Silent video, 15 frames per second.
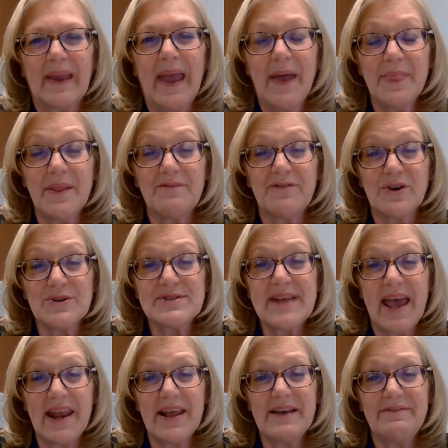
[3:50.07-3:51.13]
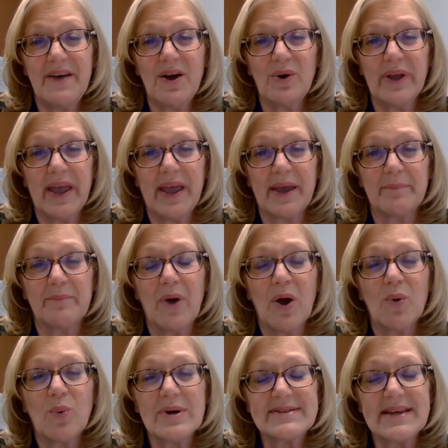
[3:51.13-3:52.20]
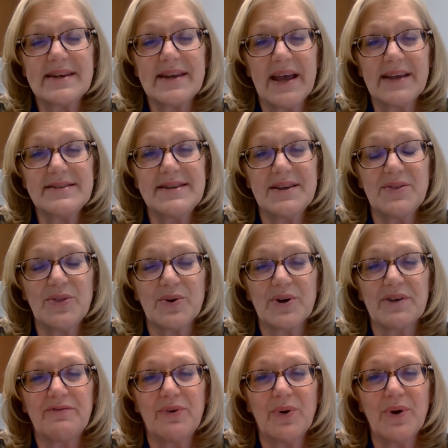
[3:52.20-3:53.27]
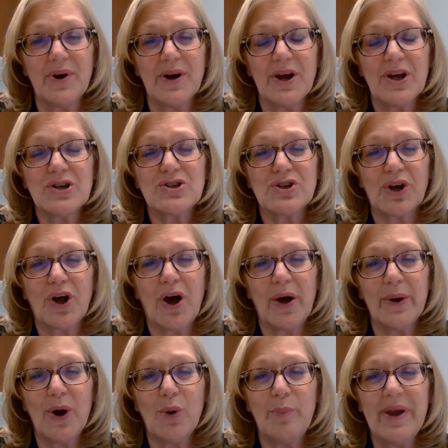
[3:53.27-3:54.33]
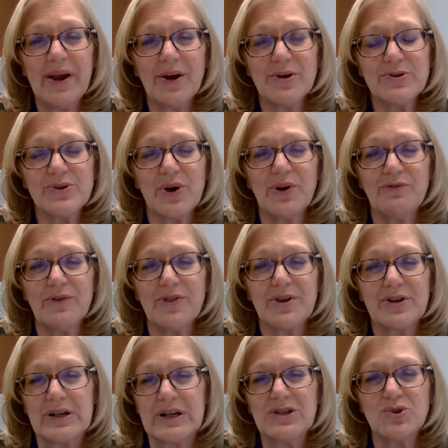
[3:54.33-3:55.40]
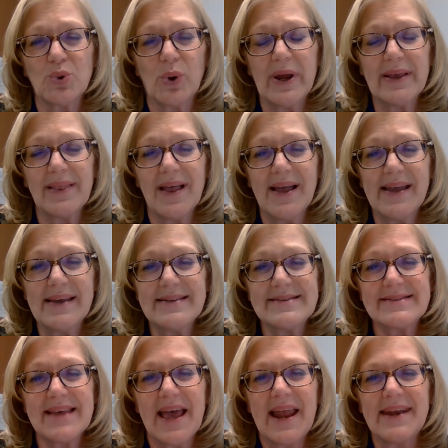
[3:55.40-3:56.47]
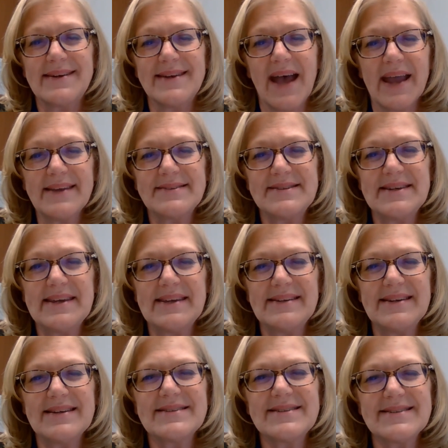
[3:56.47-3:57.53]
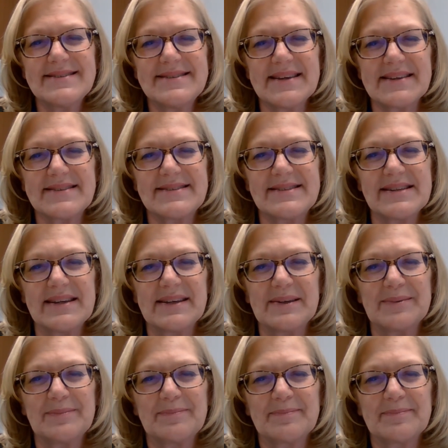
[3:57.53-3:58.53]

And the first NFL game was in 1934, Chicago Bears over the Detroit Lions, 19-16.